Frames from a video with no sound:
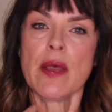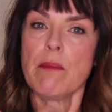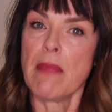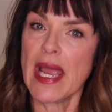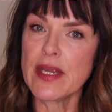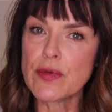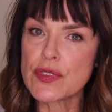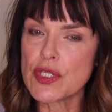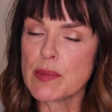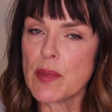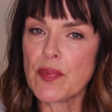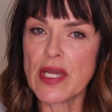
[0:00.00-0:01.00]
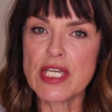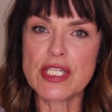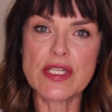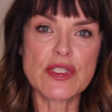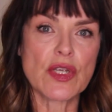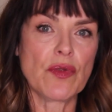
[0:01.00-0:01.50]

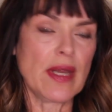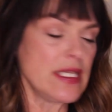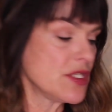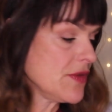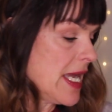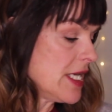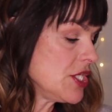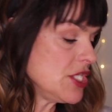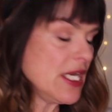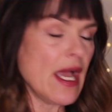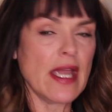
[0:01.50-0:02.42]
Microdermabrasion is a great strategy.